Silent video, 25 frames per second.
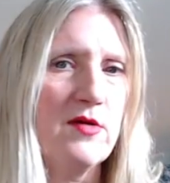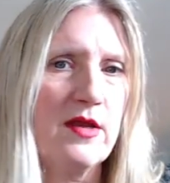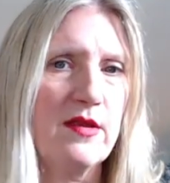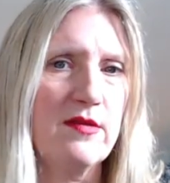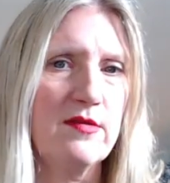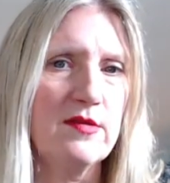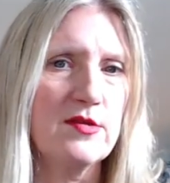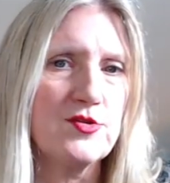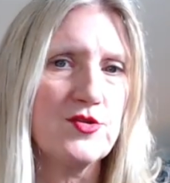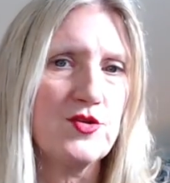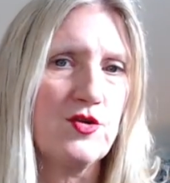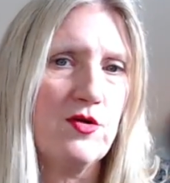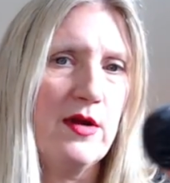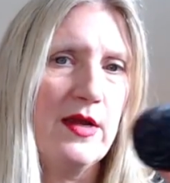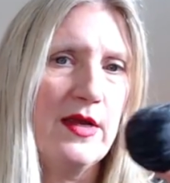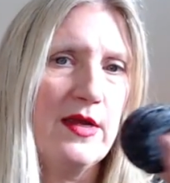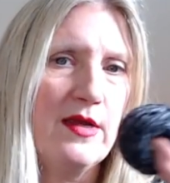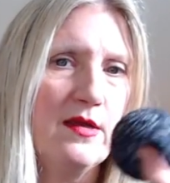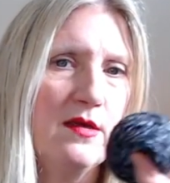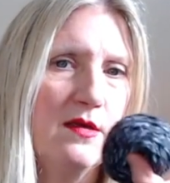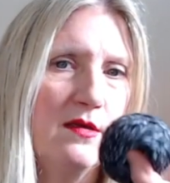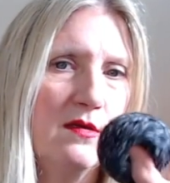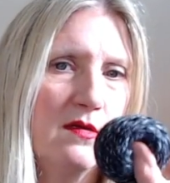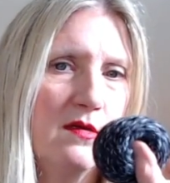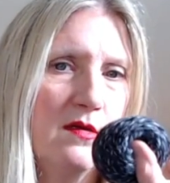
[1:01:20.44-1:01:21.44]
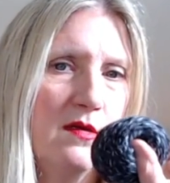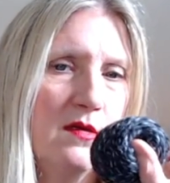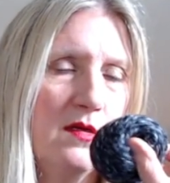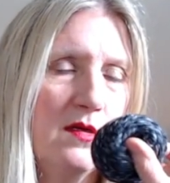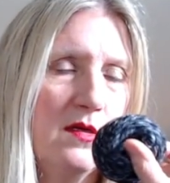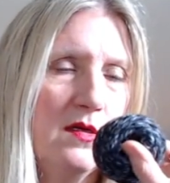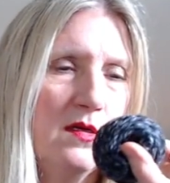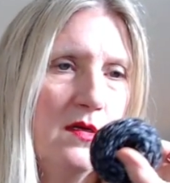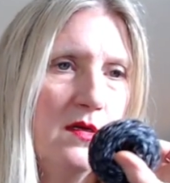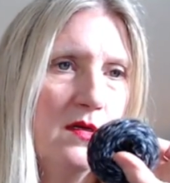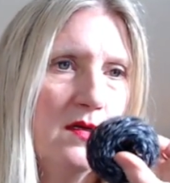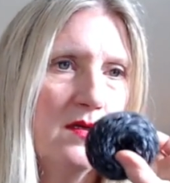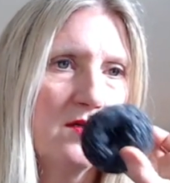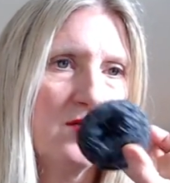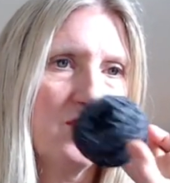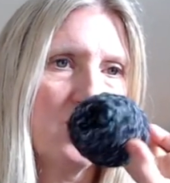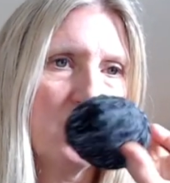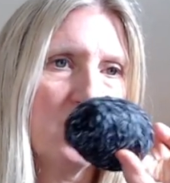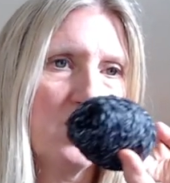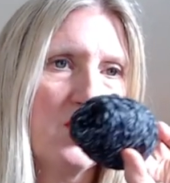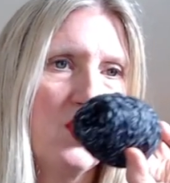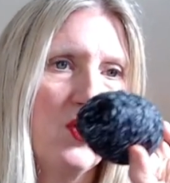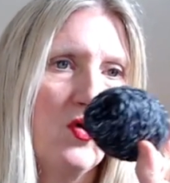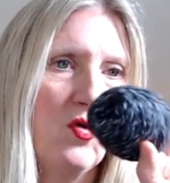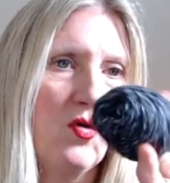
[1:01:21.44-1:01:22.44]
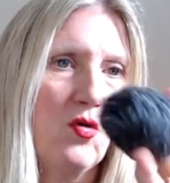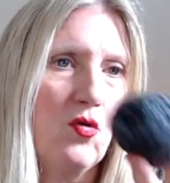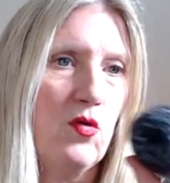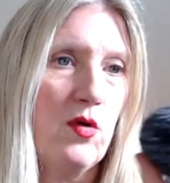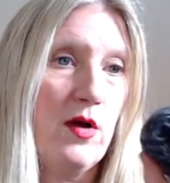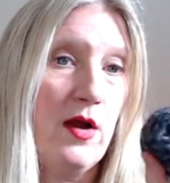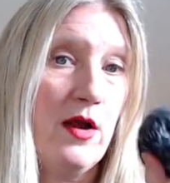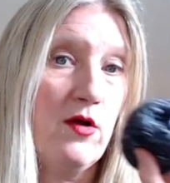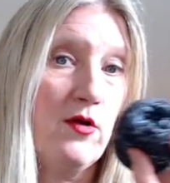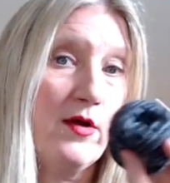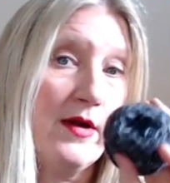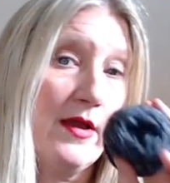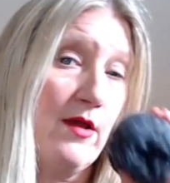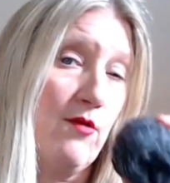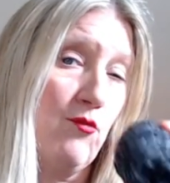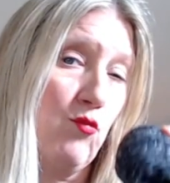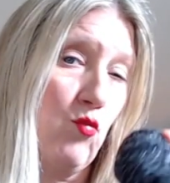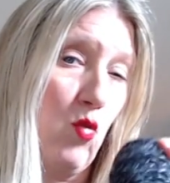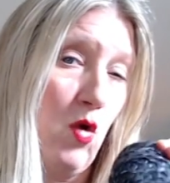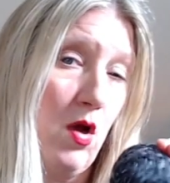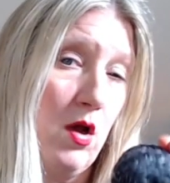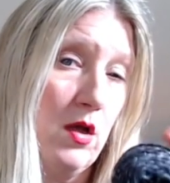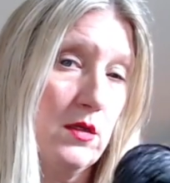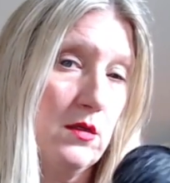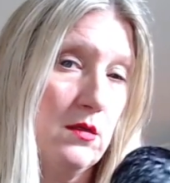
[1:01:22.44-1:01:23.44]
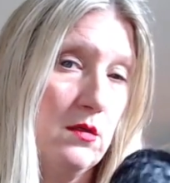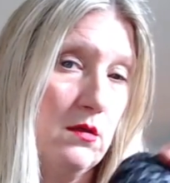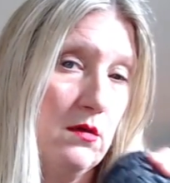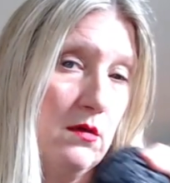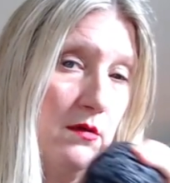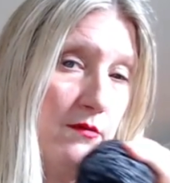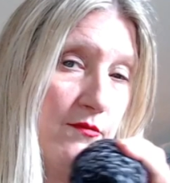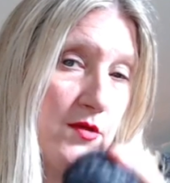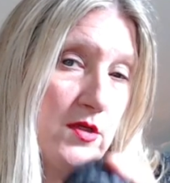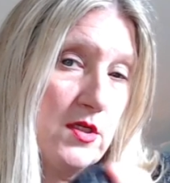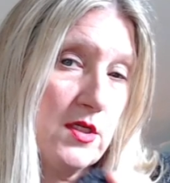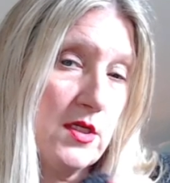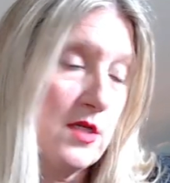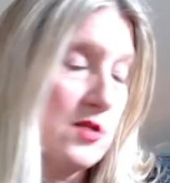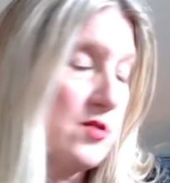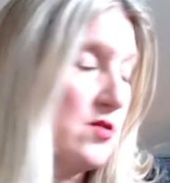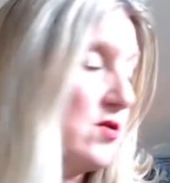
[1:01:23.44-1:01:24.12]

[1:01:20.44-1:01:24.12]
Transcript: this gray. So I already have one of the ten, so I'll